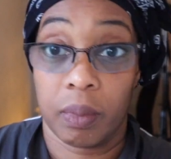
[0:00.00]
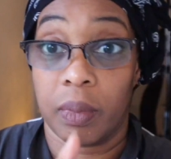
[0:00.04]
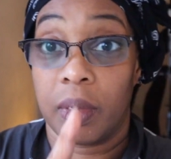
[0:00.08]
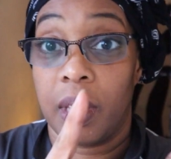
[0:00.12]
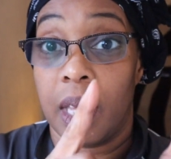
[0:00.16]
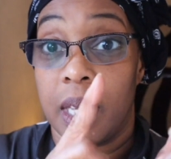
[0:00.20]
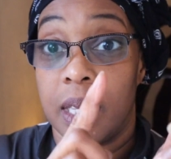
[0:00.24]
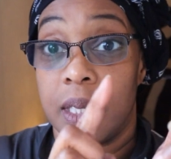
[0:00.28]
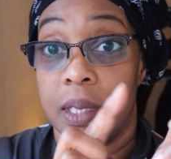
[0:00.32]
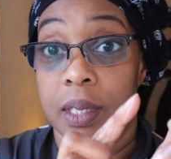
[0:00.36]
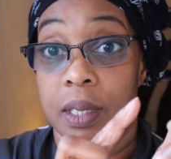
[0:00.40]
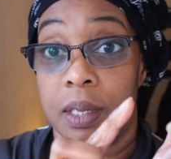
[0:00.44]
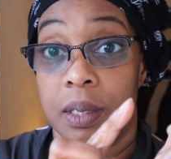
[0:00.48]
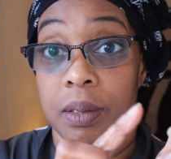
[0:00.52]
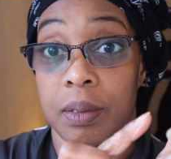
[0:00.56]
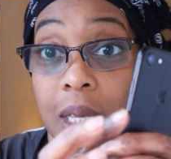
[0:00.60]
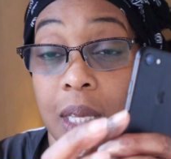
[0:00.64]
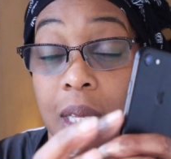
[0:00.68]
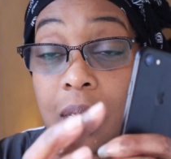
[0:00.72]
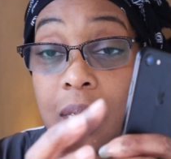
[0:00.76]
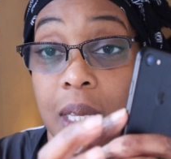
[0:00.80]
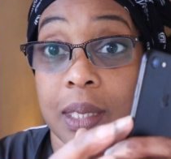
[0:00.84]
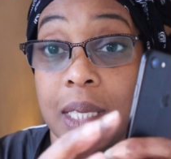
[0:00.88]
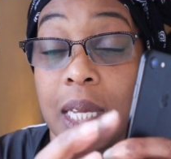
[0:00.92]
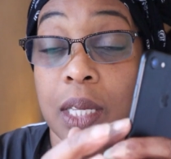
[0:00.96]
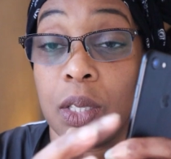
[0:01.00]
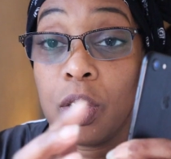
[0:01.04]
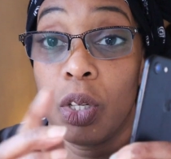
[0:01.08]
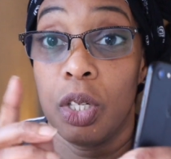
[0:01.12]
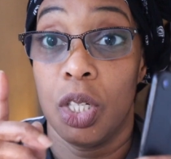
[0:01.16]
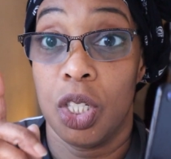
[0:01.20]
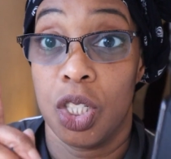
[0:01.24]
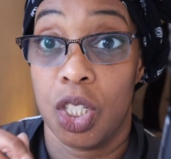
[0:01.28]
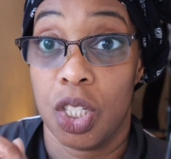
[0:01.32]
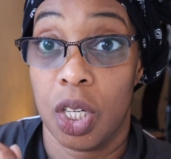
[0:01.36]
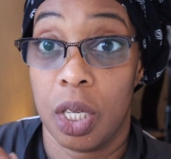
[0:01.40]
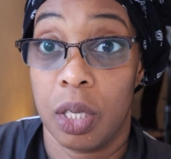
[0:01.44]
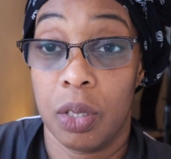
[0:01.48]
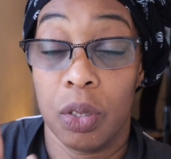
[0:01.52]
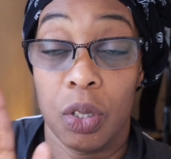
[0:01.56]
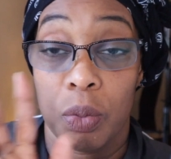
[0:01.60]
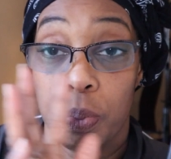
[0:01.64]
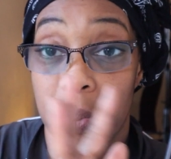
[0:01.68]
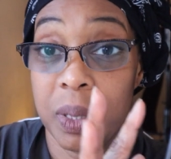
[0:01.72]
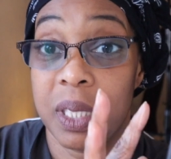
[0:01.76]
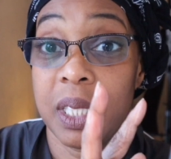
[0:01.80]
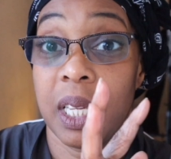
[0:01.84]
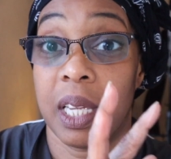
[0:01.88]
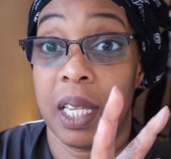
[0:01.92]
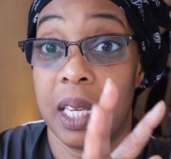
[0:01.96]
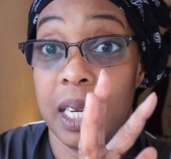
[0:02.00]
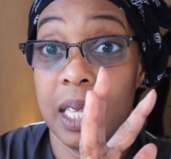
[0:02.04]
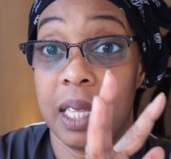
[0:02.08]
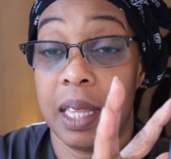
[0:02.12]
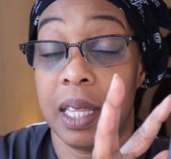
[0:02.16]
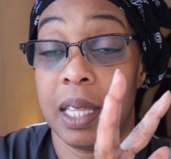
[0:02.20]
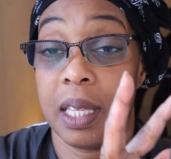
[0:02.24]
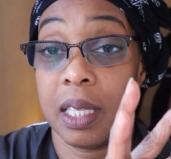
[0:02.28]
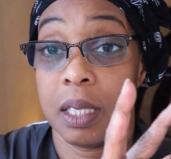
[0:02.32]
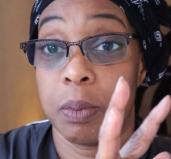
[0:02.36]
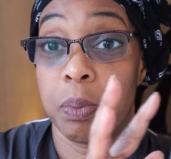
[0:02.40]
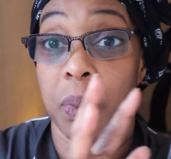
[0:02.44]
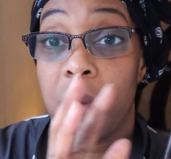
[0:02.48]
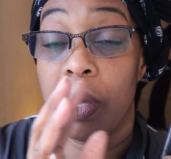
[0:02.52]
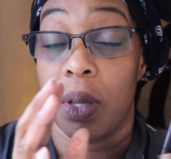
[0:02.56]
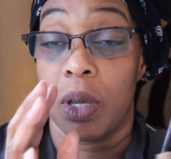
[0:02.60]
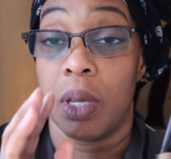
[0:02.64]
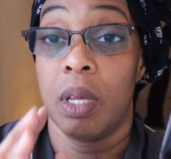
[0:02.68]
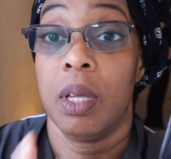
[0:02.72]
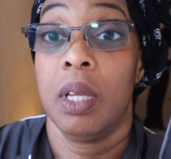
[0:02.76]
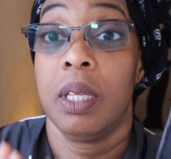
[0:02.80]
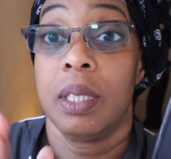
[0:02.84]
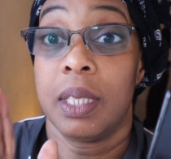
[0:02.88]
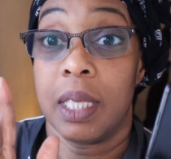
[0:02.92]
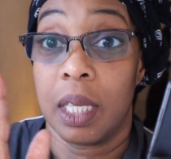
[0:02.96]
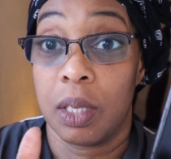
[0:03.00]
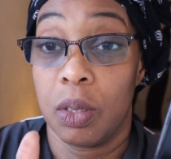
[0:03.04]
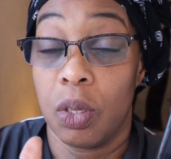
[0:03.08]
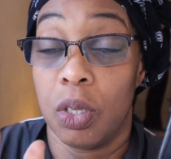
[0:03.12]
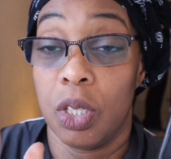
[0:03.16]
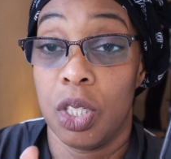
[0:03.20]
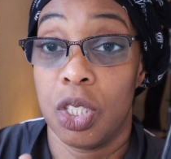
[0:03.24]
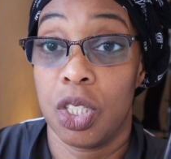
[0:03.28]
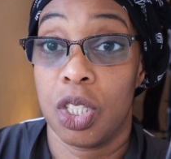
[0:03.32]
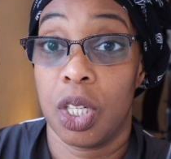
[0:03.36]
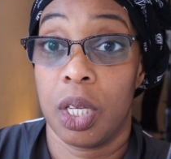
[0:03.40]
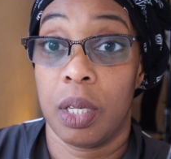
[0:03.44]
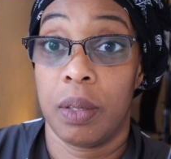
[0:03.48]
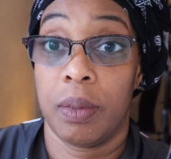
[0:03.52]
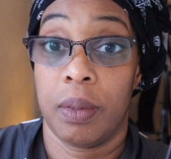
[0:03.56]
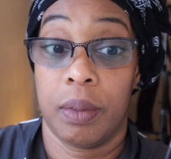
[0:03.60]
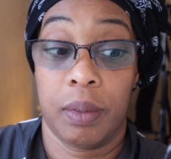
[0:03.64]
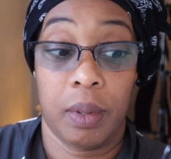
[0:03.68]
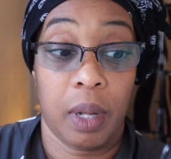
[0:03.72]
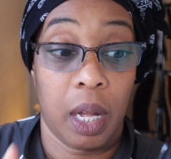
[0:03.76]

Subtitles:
This technology. Not particularly this, but technology.